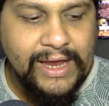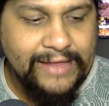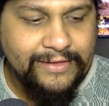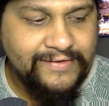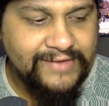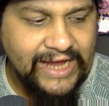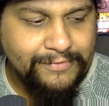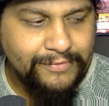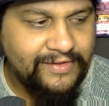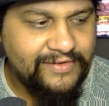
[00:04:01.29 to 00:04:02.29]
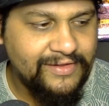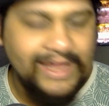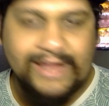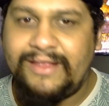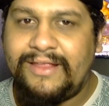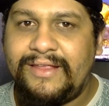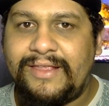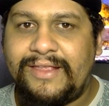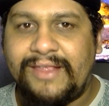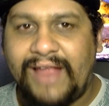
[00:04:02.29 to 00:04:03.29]
And there's times where it's just like
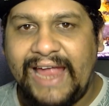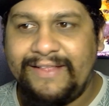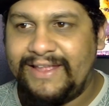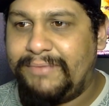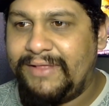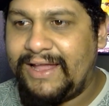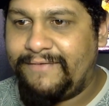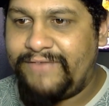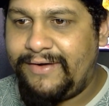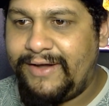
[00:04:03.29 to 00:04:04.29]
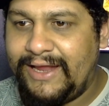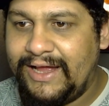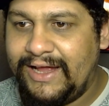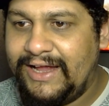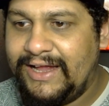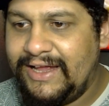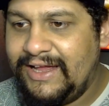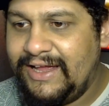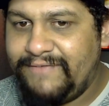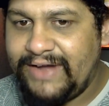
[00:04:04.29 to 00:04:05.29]
silent, but like a
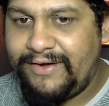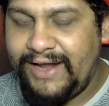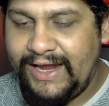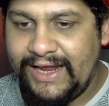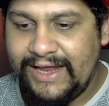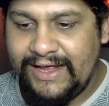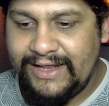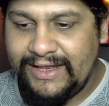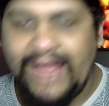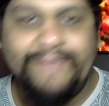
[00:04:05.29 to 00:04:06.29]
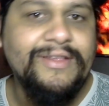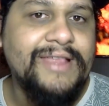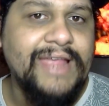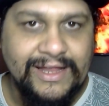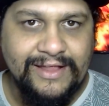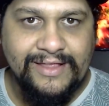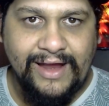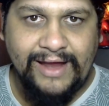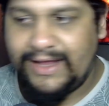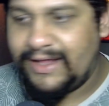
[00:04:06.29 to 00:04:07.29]
very devastating
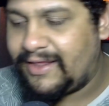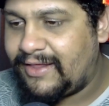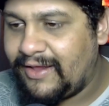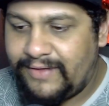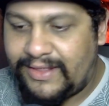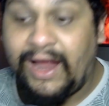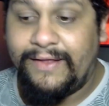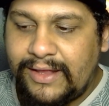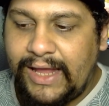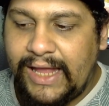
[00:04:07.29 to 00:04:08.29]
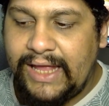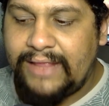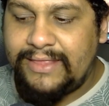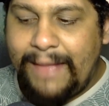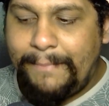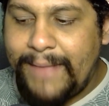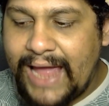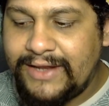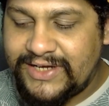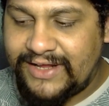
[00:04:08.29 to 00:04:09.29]
silence, and that
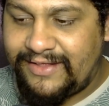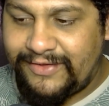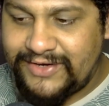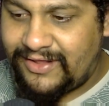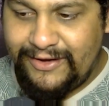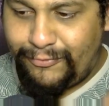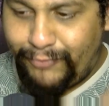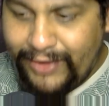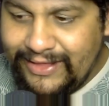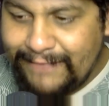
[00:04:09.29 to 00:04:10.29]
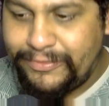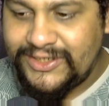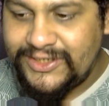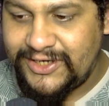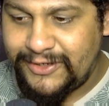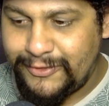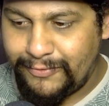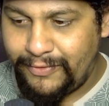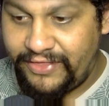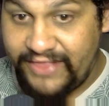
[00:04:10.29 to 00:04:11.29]
manages to just really put
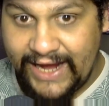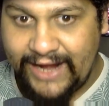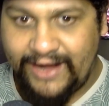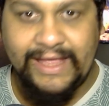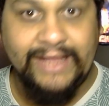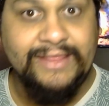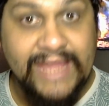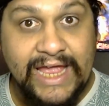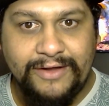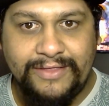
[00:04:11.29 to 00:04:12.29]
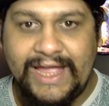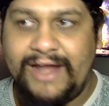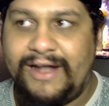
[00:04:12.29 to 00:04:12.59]
you there, like there.